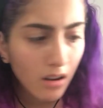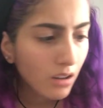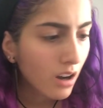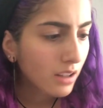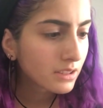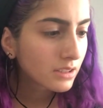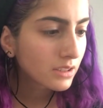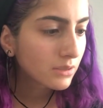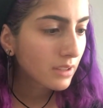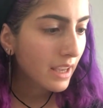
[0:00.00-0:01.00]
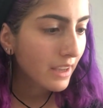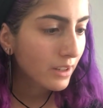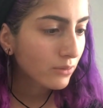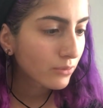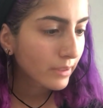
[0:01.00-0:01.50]
Honestly, you
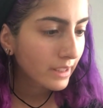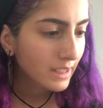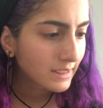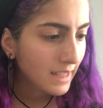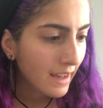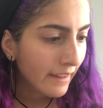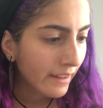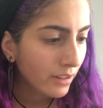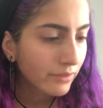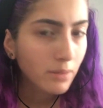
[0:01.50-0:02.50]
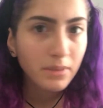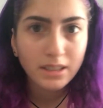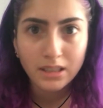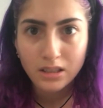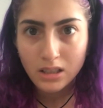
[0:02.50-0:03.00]
can't really tell from a
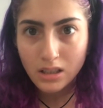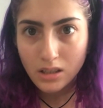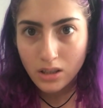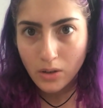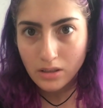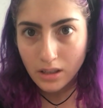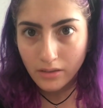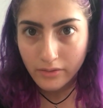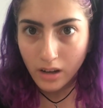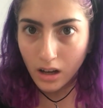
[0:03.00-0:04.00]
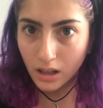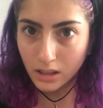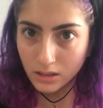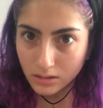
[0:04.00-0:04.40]
distance, so it's like fine.